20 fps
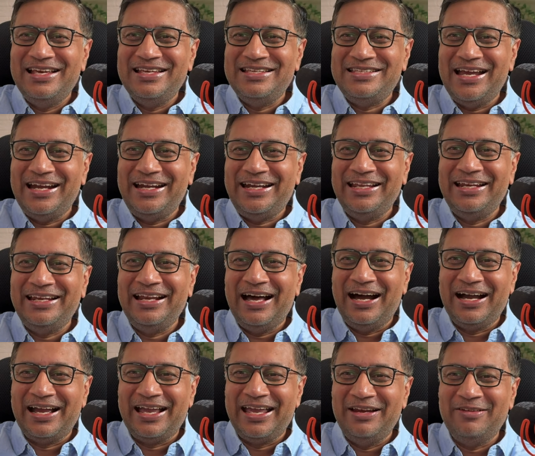Satin
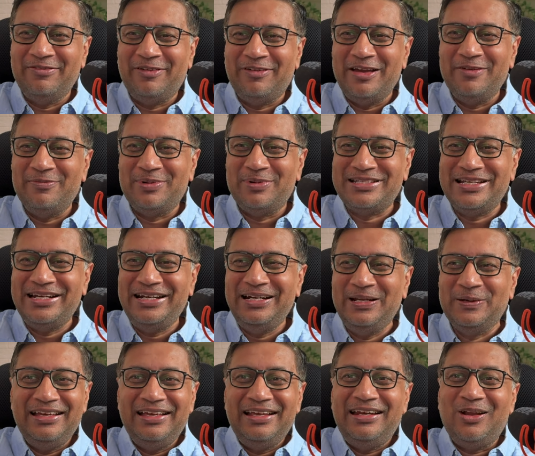again 5%.